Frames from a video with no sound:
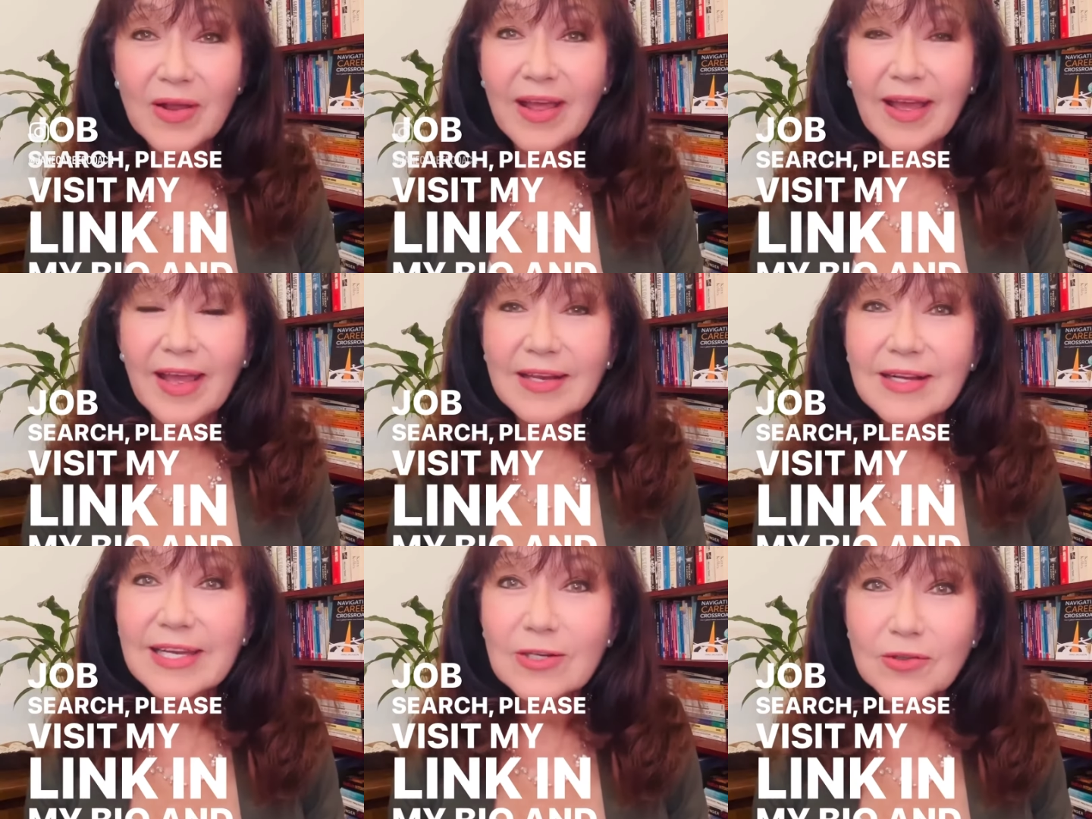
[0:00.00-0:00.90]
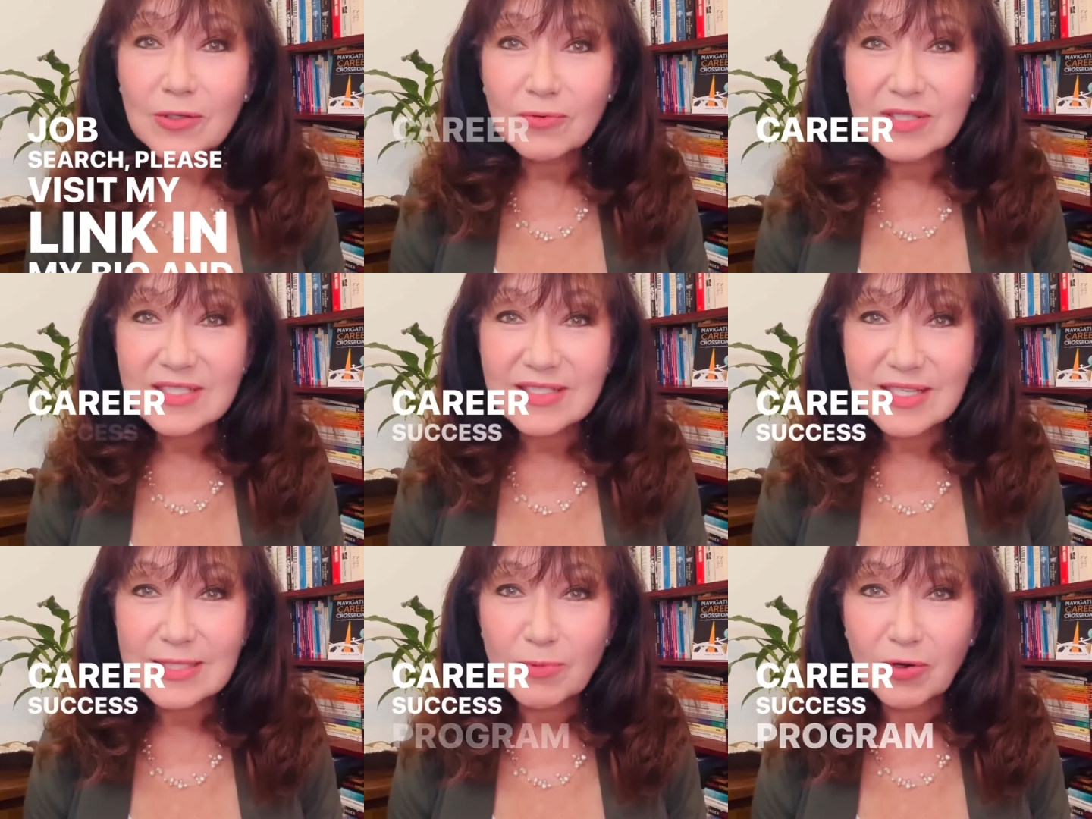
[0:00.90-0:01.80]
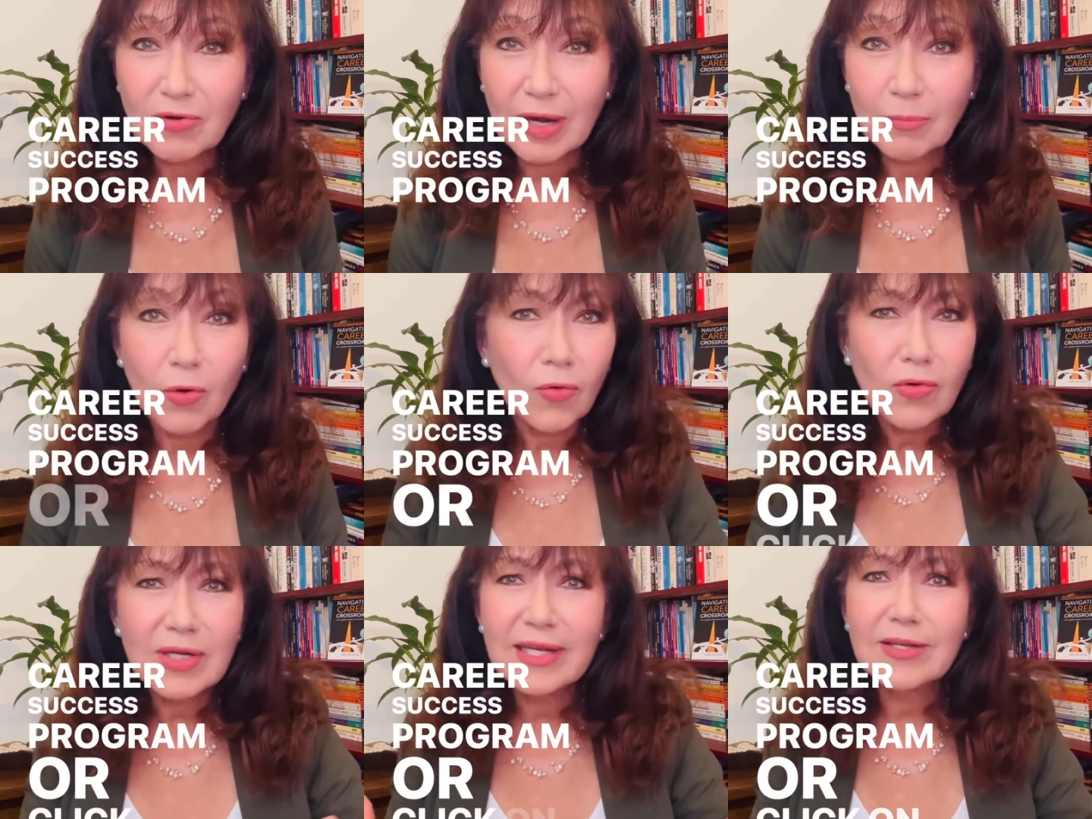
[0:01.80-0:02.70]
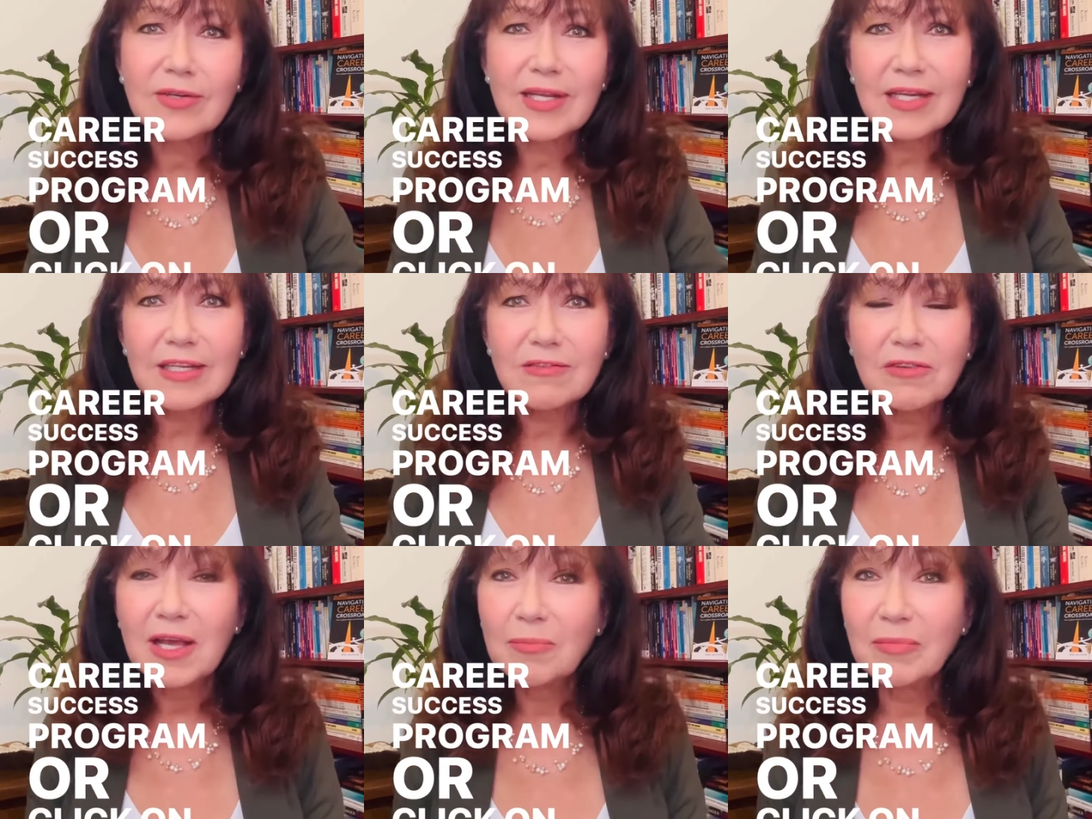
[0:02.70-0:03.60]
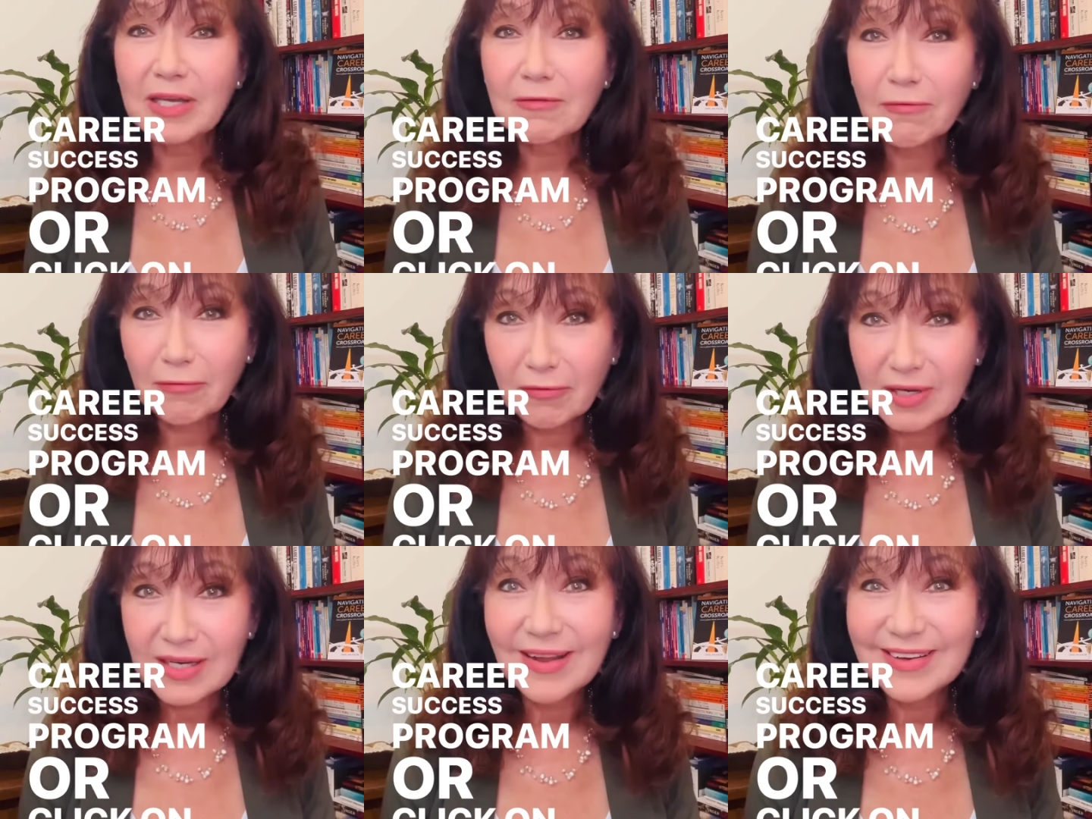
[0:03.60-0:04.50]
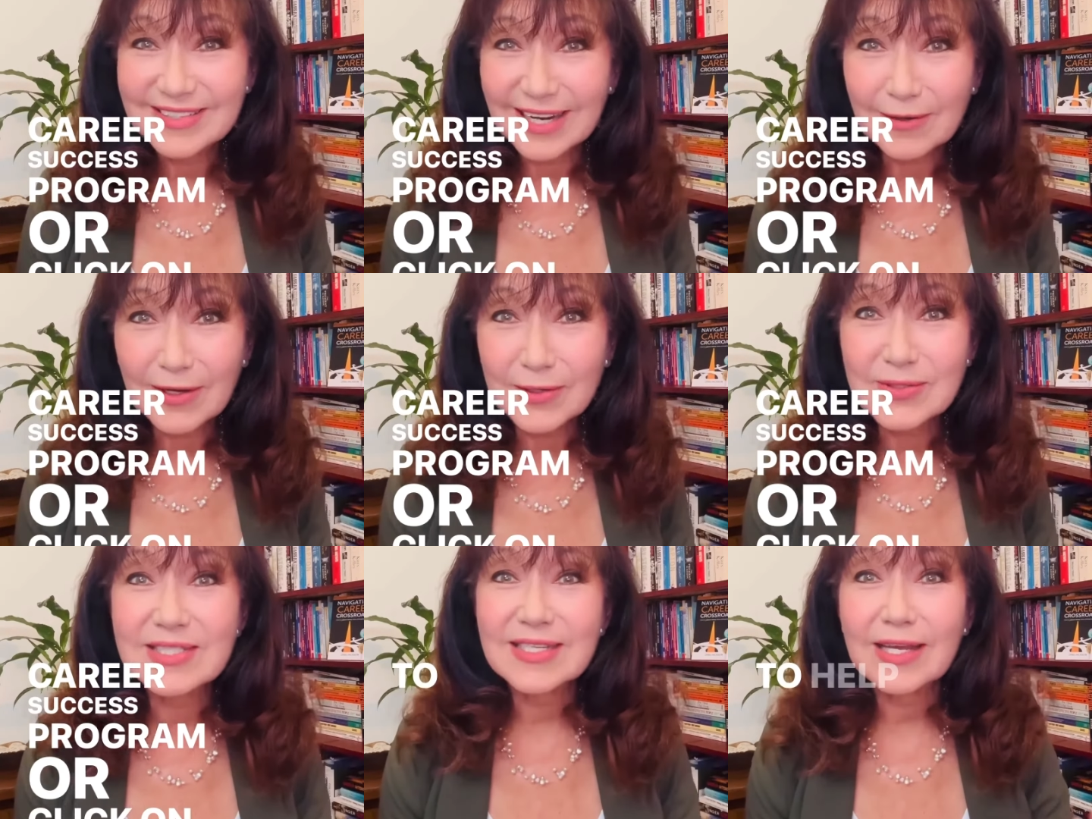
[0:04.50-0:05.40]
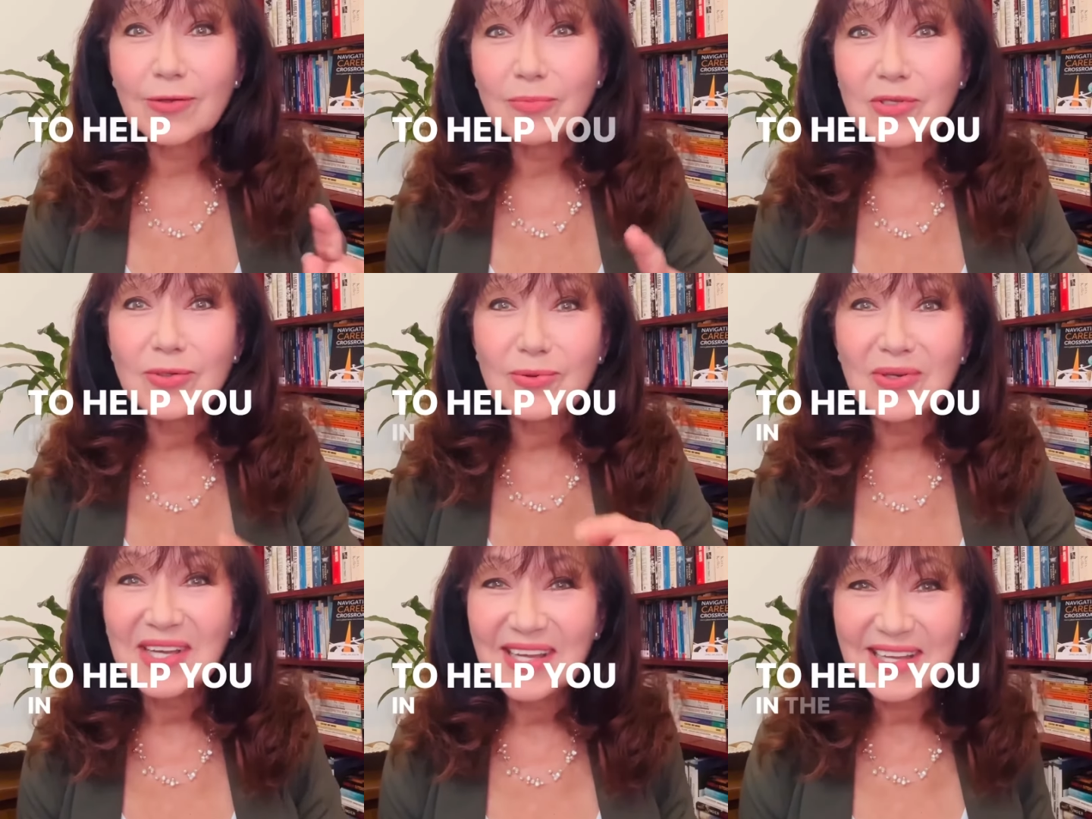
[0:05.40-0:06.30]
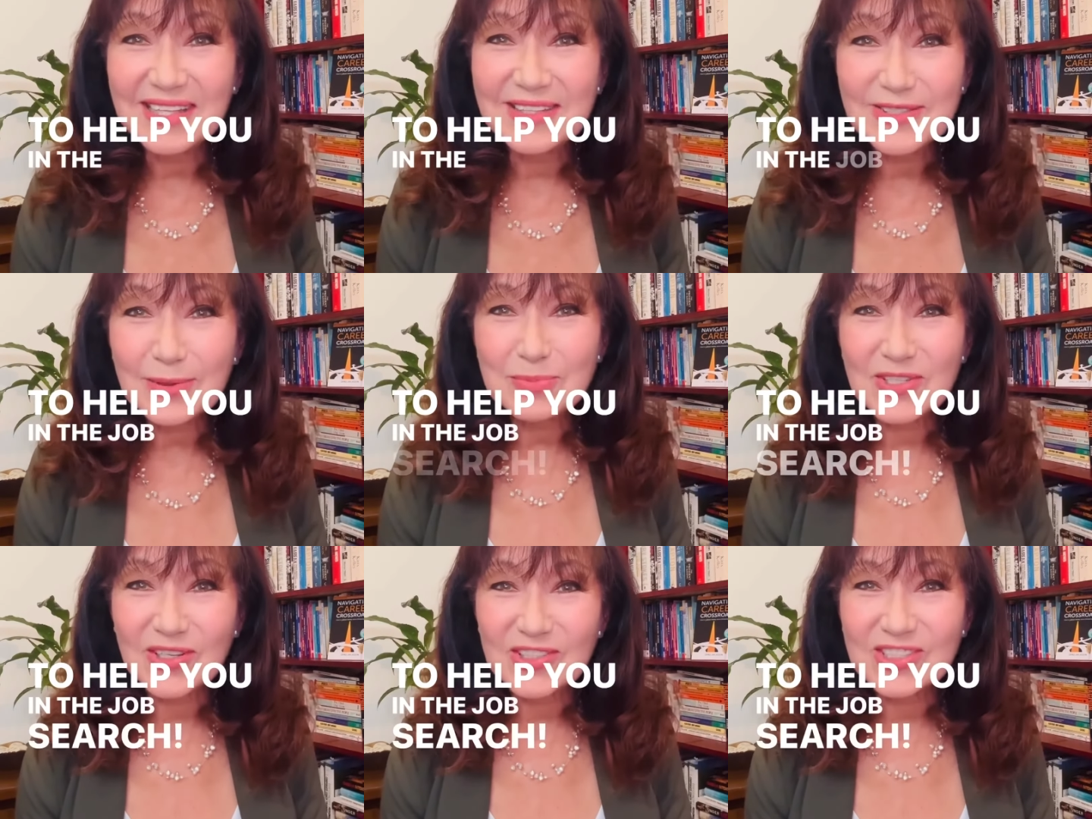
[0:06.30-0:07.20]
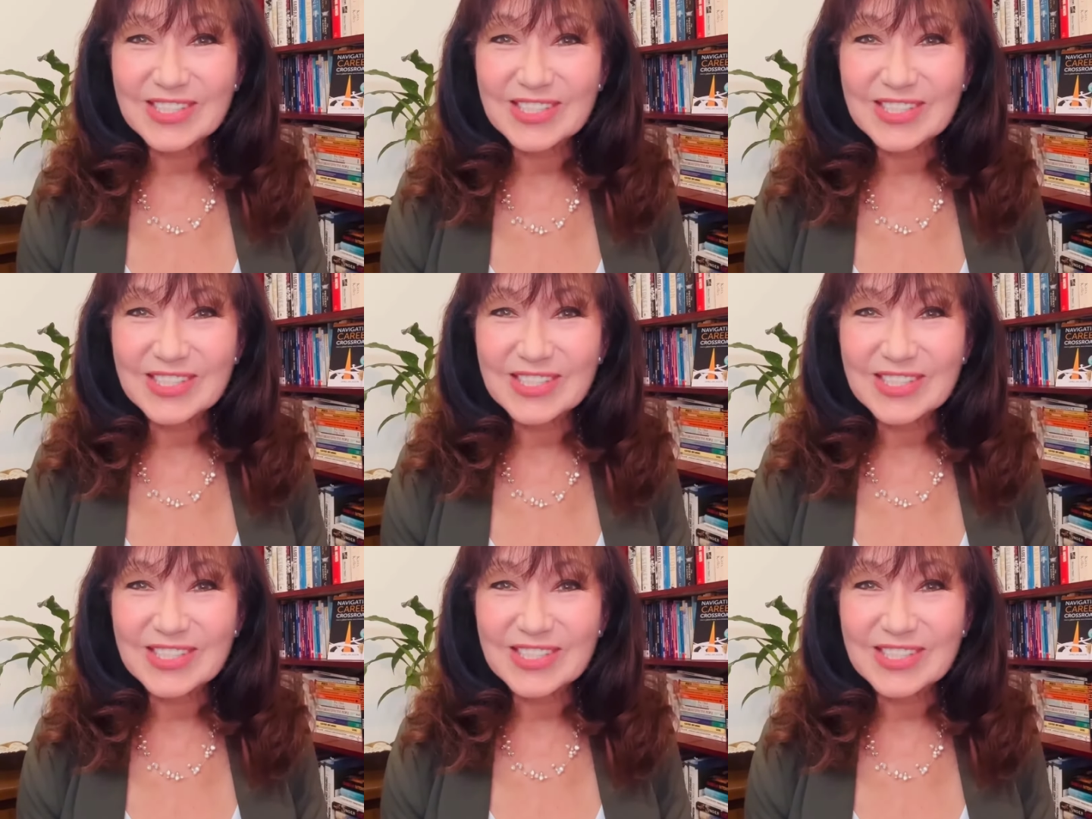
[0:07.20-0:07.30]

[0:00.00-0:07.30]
and click on the Career Success Program or click on any of my free downloads to help you in the job search.